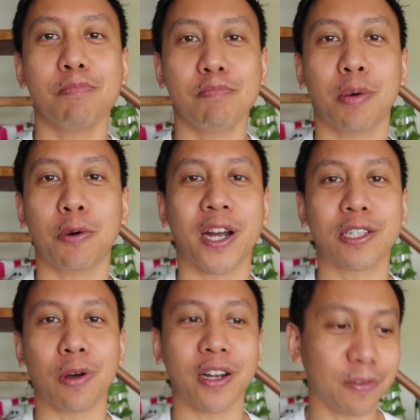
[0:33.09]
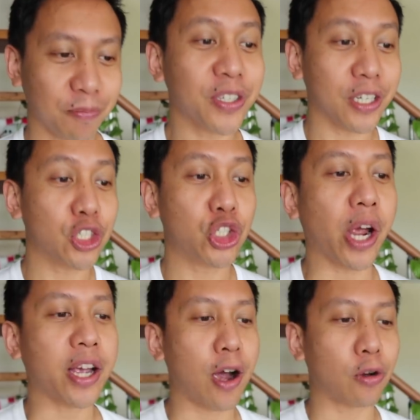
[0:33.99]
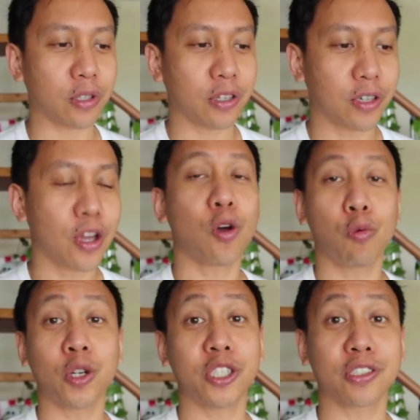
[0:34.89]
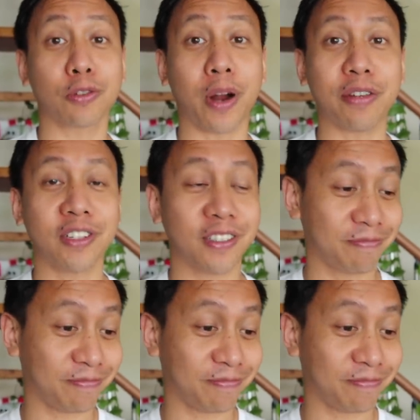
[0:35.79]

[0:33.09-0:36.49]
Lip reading: Mabuhay Squad, check out what just arrived.